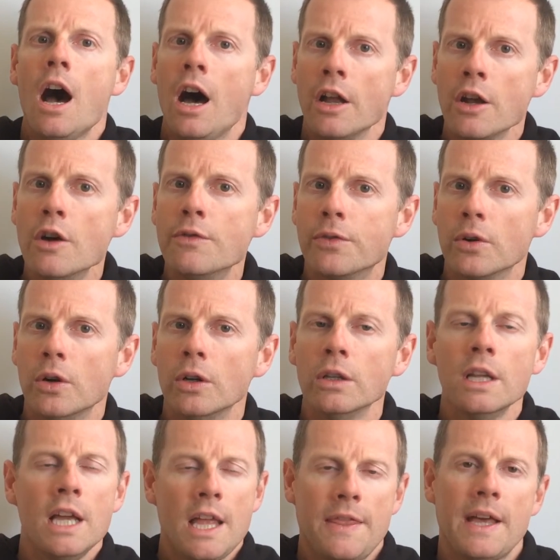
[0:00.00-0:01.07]
And
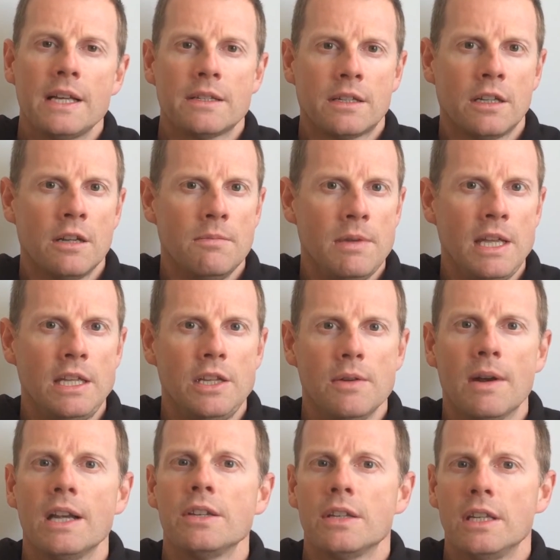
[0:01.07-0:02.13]
overall, that's going to mean
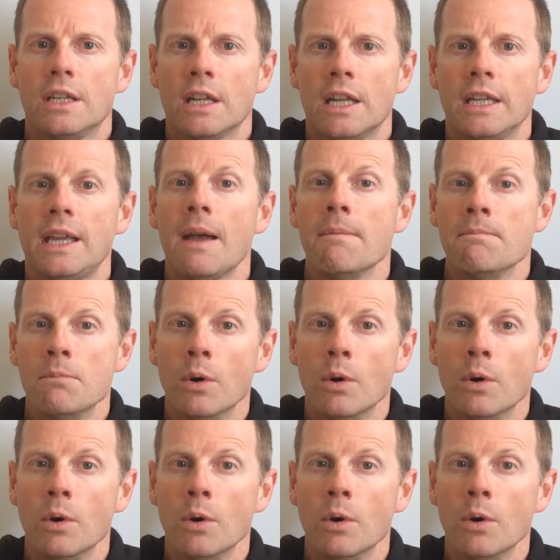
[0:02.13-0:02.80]
you're actually going to get